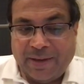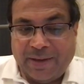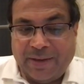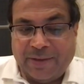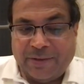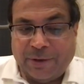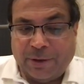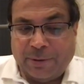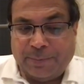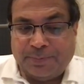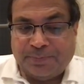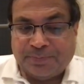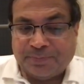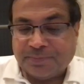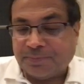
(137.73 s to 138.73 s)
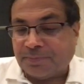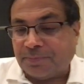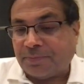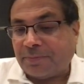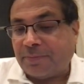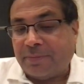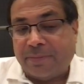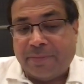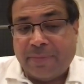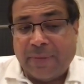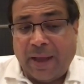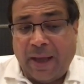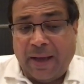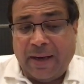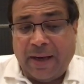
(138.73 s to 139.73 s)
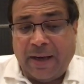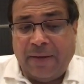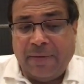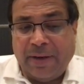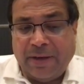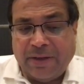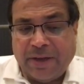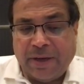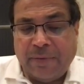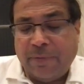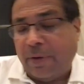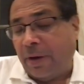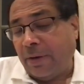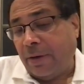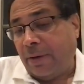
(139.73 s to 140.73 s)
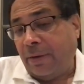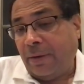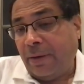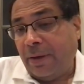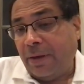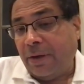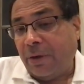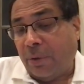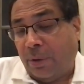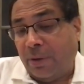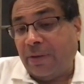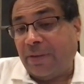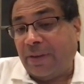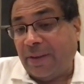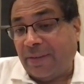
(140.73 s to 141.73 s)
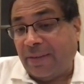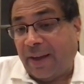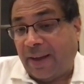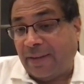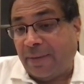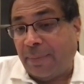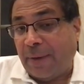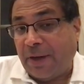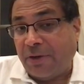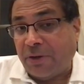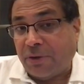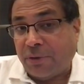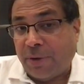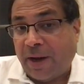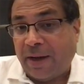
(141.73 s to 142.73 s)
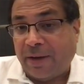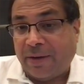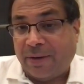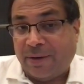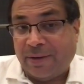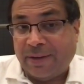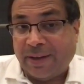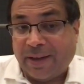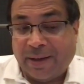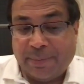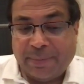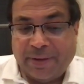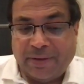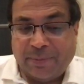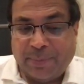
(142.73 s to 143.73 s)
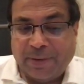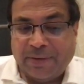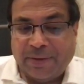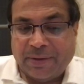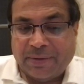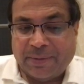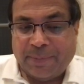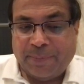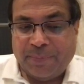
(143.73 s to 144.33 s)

So, and anyway, Dave Warner calls this as a major drag on the company's business.